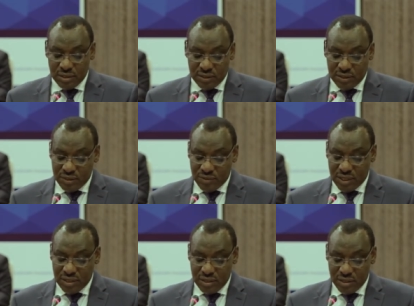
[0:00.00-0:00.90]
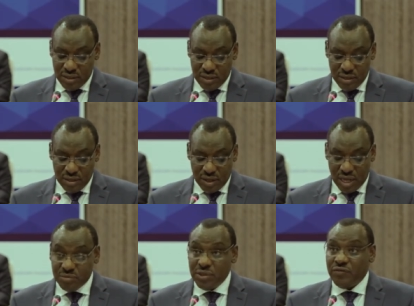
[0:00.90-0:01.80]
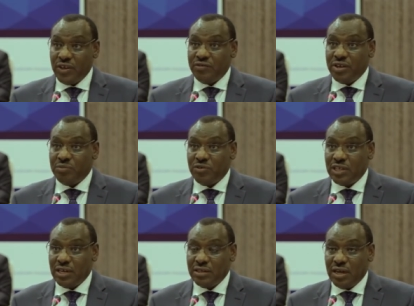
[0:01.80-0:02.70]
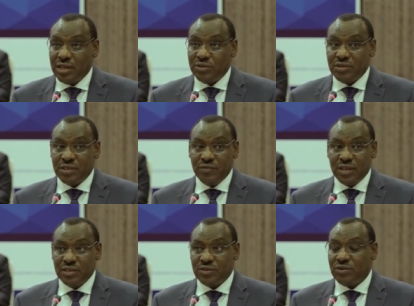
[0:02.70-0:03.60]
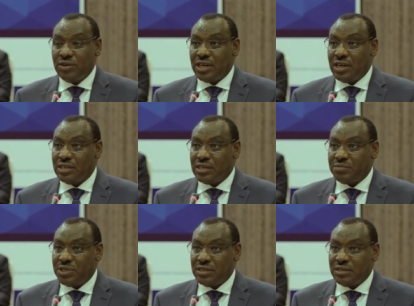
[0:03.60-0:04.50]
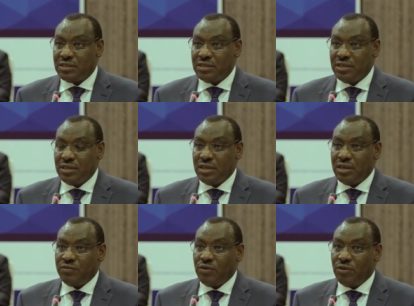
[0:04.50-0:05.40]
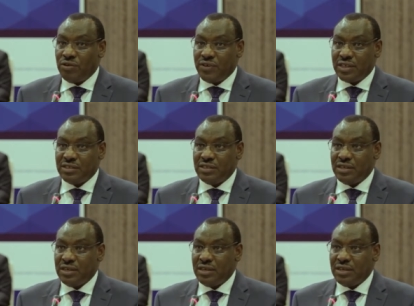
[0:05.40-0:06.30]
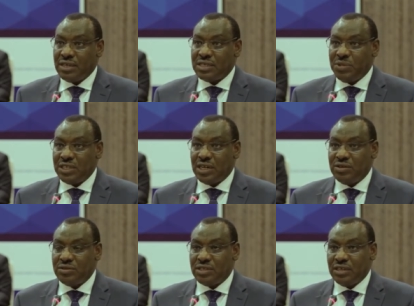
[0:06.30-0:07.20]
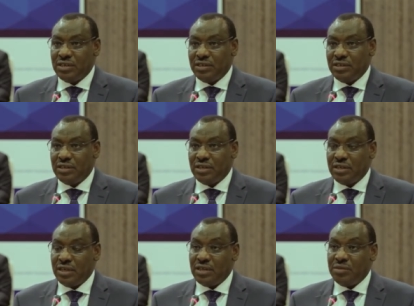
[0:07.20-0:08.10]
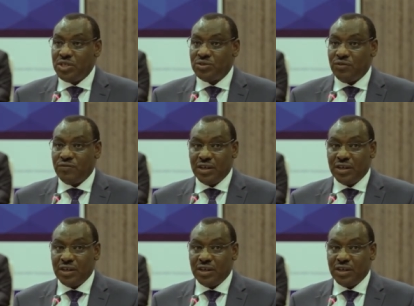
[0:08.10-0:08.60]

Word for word: This is really has been very, very important and it was a very strong learning experience for all of us, especially I would say in the Ministry of